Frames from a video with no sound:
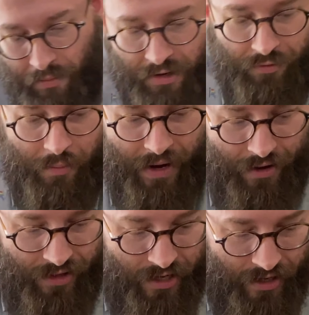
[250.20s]
me flip out
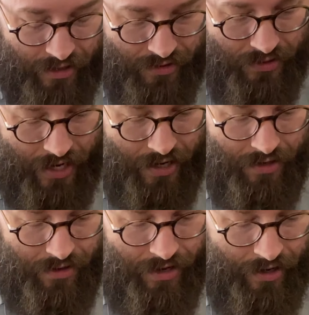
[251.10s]
the stand
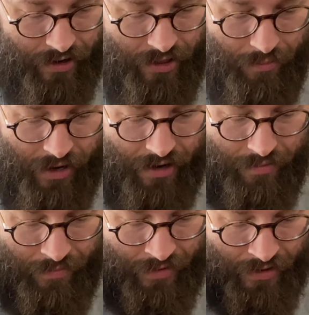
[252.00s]
there on the bottom.